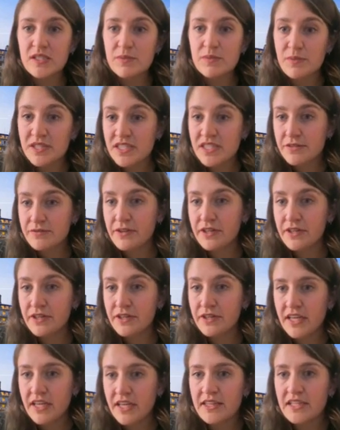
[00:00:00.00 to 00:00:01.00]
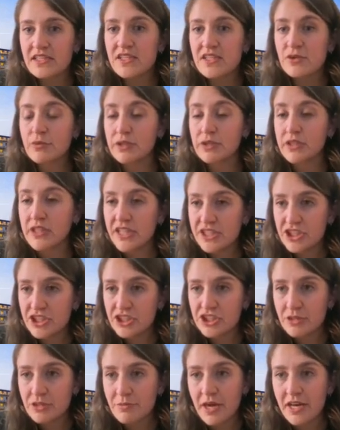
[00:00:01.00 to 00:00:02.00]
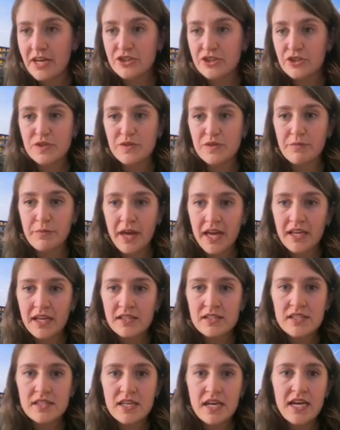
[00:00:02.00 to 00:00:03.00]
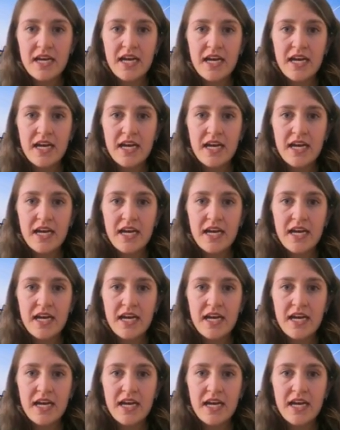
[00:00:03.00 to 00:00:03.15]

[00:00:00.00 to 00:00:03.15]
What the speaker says: Specifically, that's the relationship managers of banks